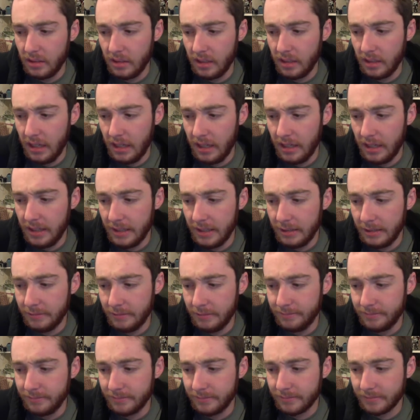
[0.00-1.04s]
I
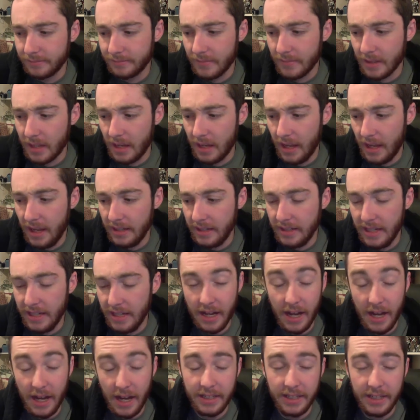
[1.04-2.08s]

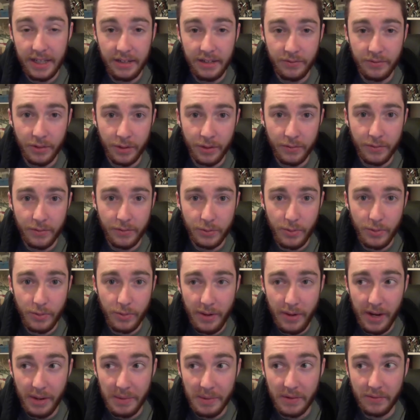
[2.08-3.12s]
get in front of this
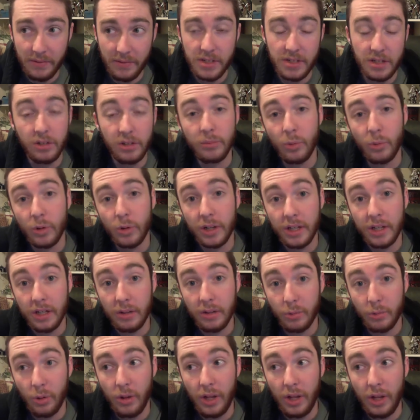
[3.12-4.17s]
webcam every single morning,
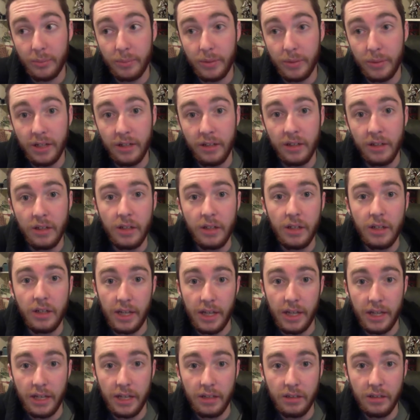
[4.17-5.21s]
roll out of bed,
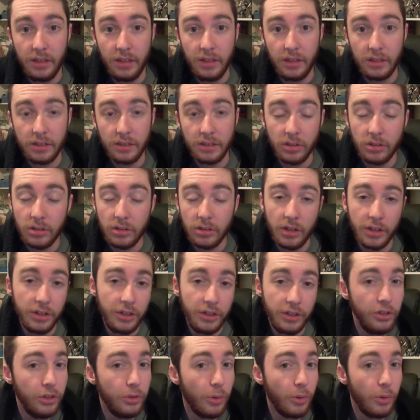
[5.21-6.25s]
and start talking to
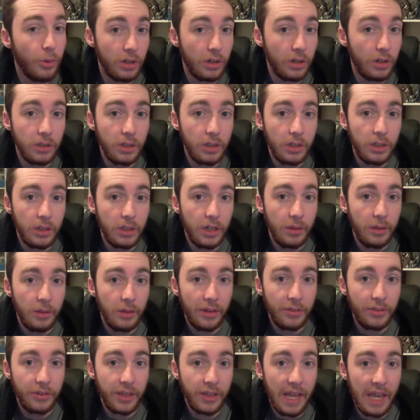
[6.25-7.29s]
you all
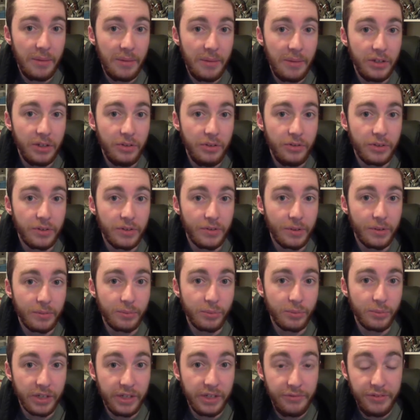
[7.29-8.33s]
about the gaming news of the
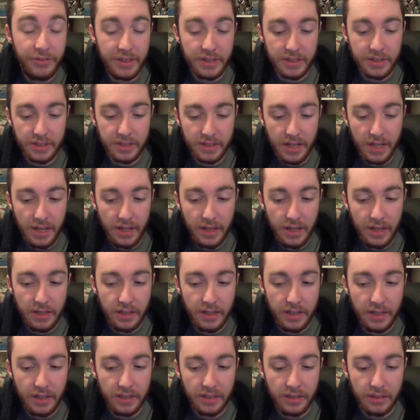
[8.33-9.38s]
previous day
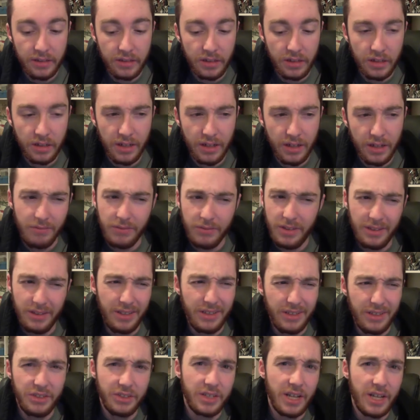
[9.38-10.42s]
and everything
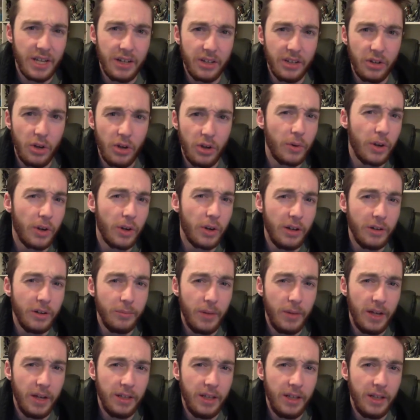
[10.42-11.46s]
that's just kind of going on in
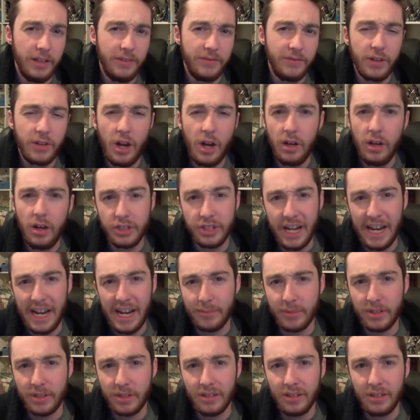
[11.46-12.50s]
my life, college
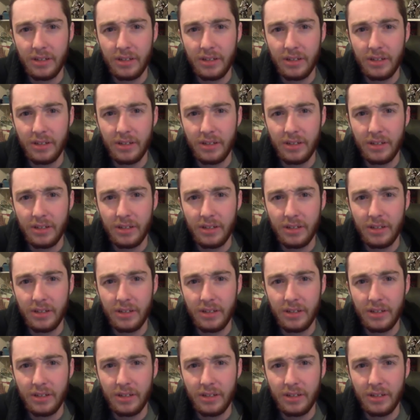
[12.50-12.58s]
gamer's